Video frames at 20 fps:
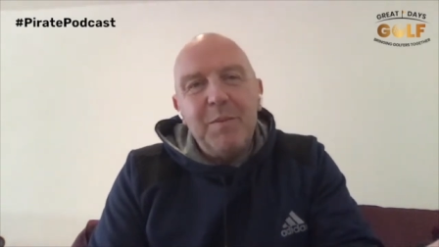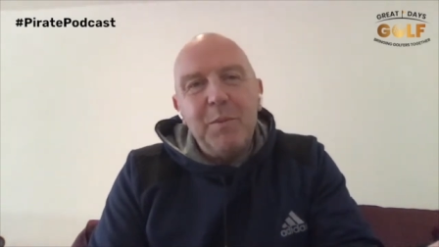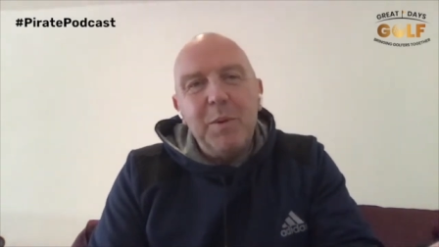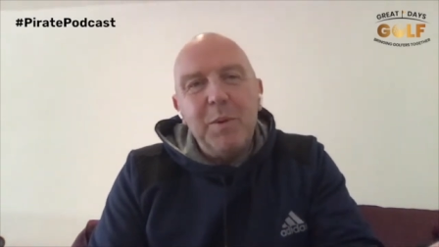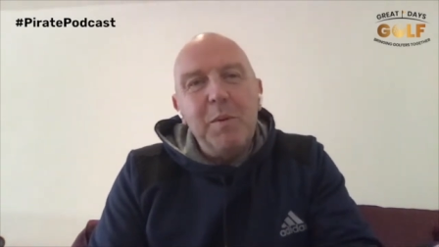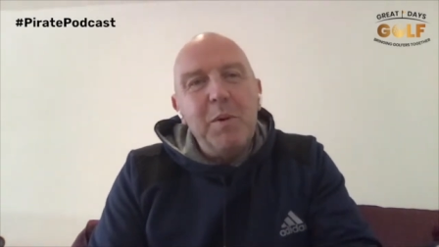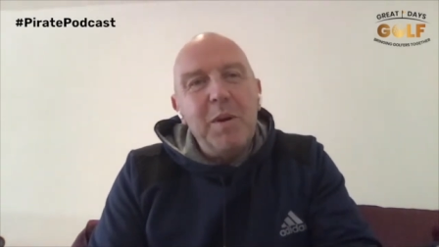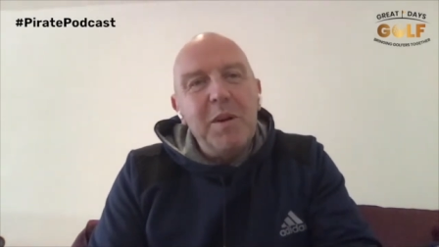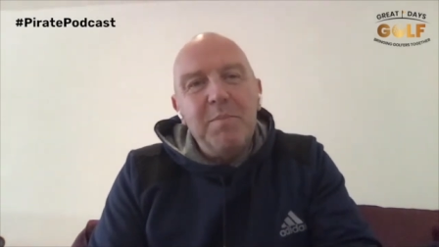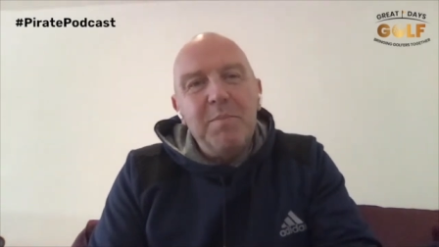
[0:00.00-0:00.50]

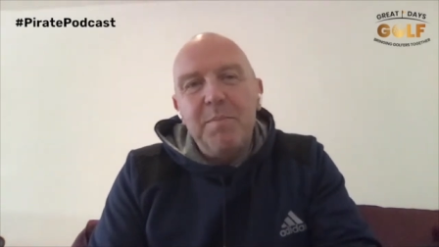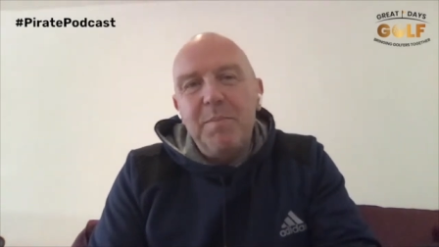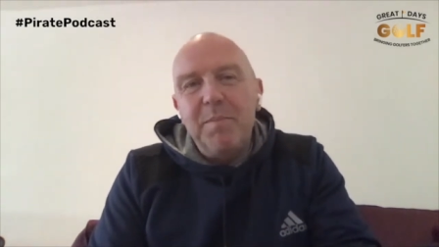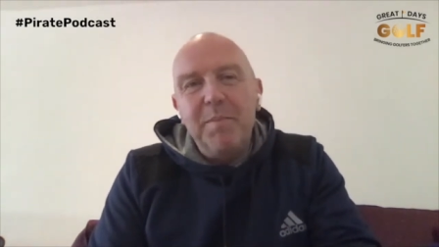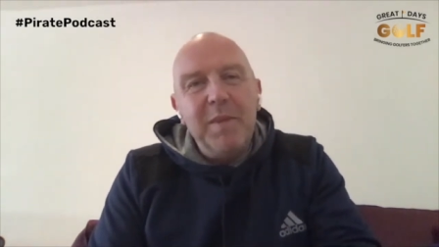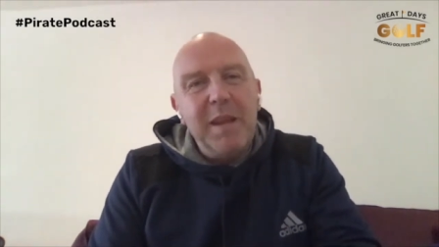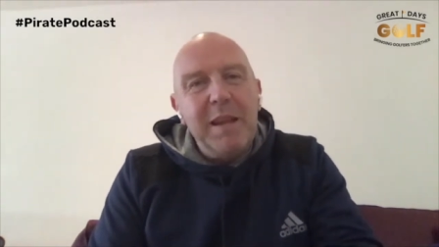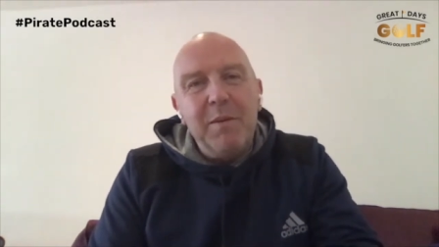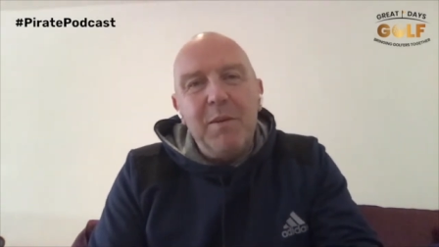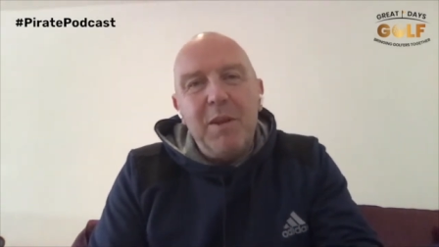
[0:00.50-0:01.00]
we were,
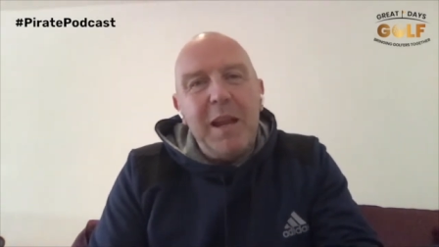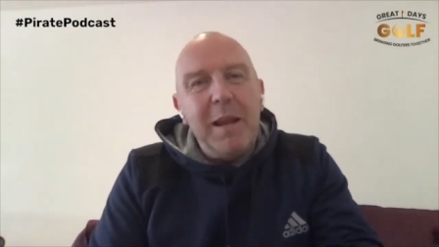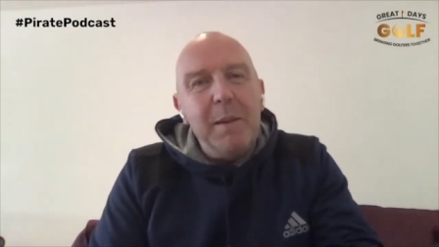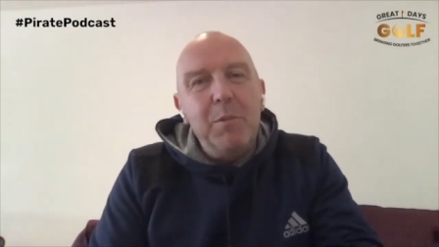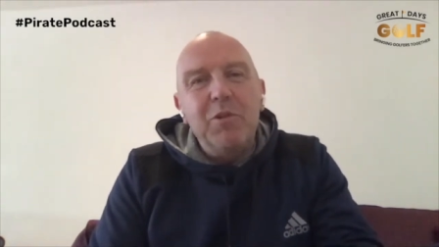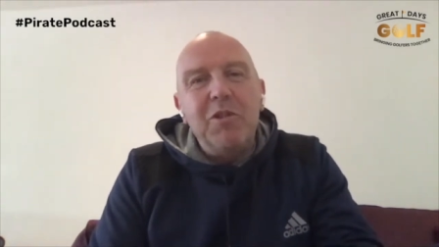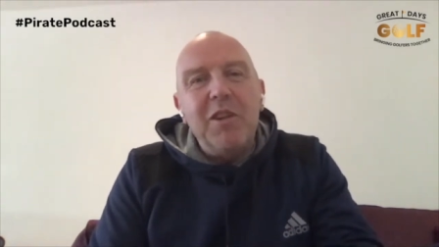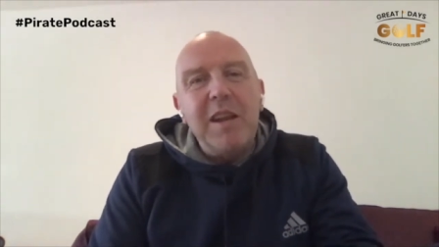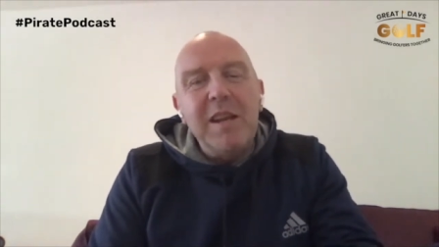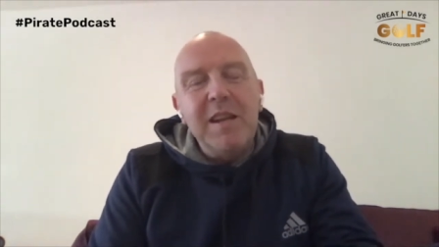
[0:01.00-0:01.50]
it, it
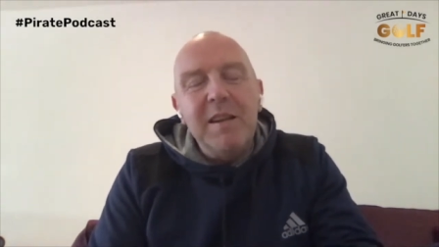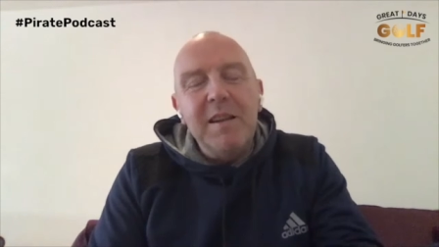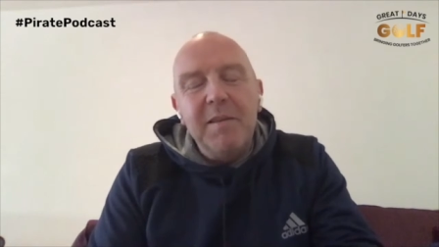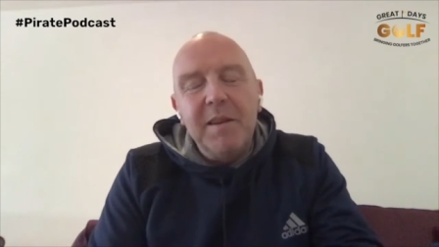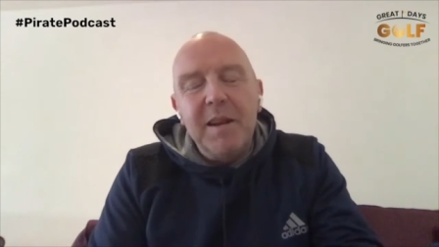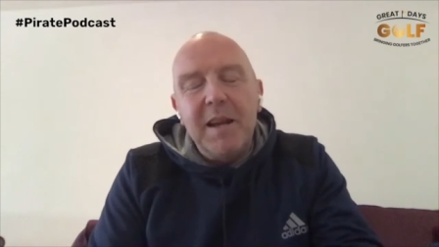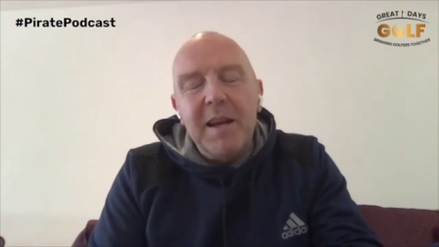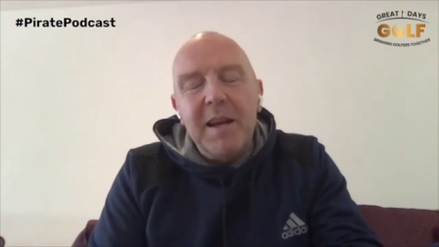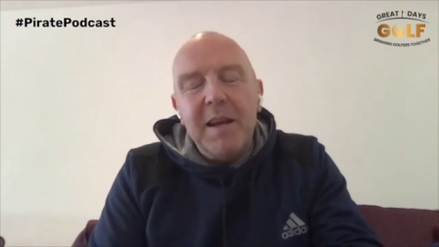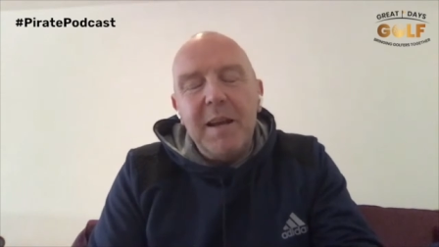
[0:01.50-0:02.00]
was
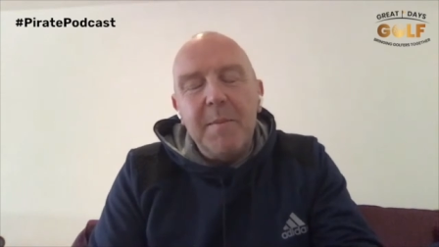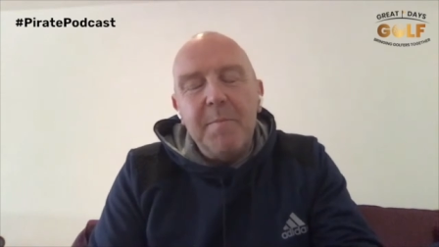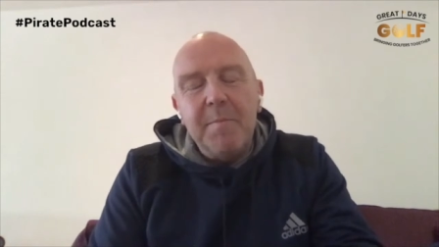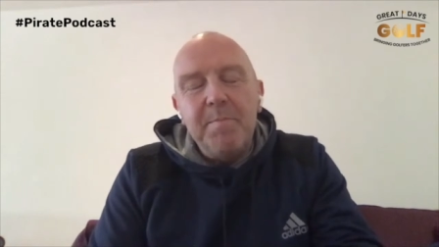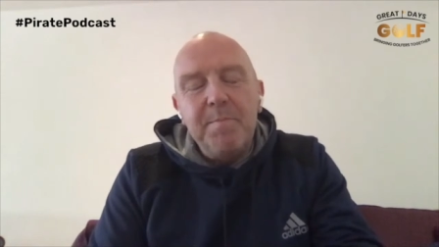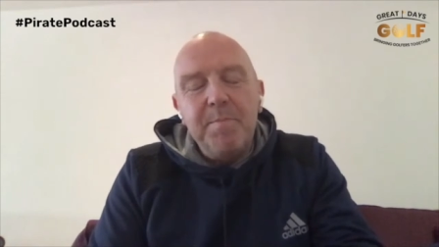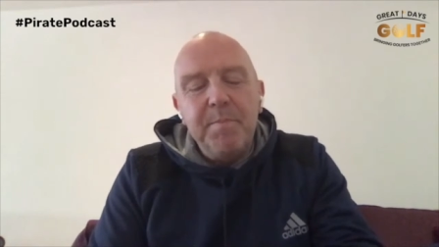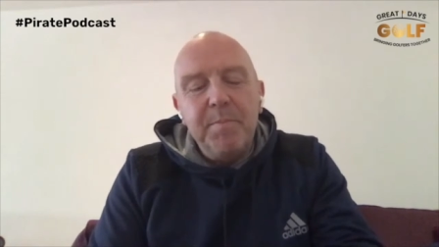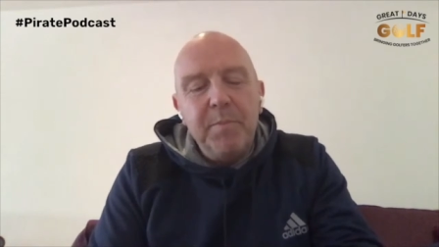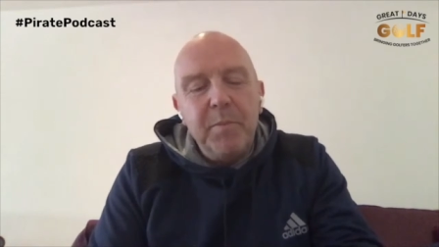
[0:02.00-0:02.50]
in
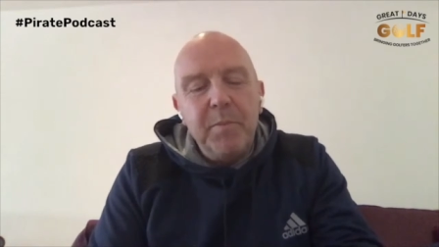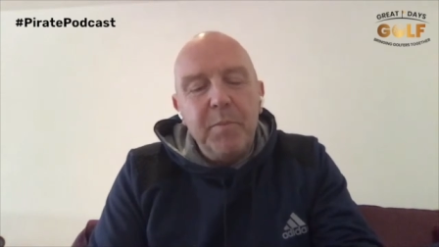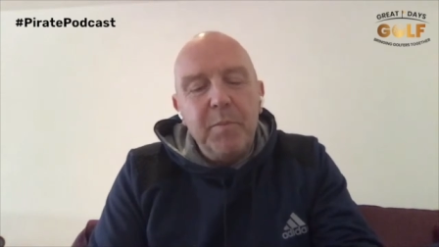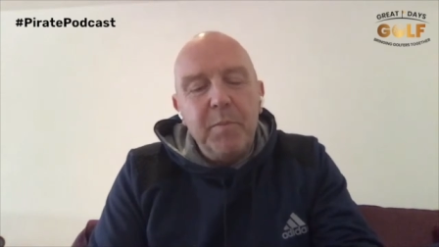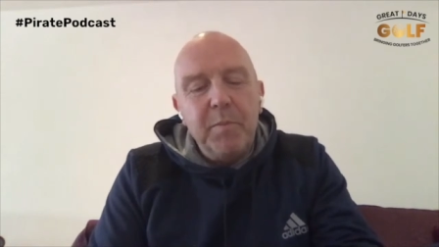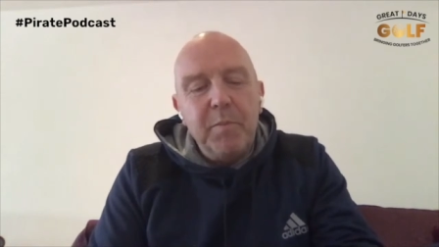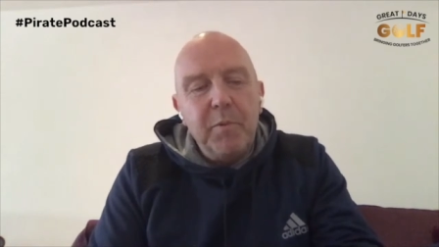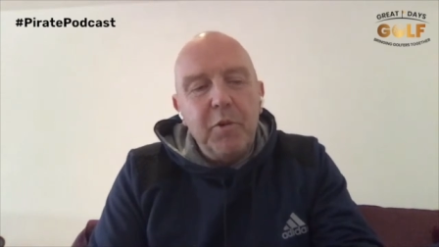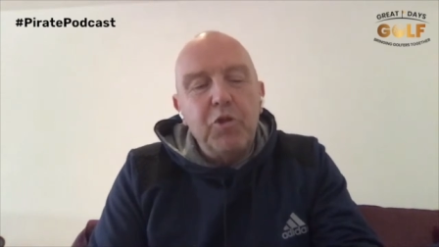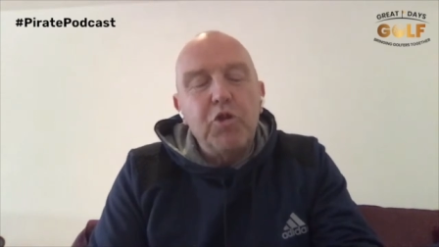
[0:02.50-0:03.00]
um,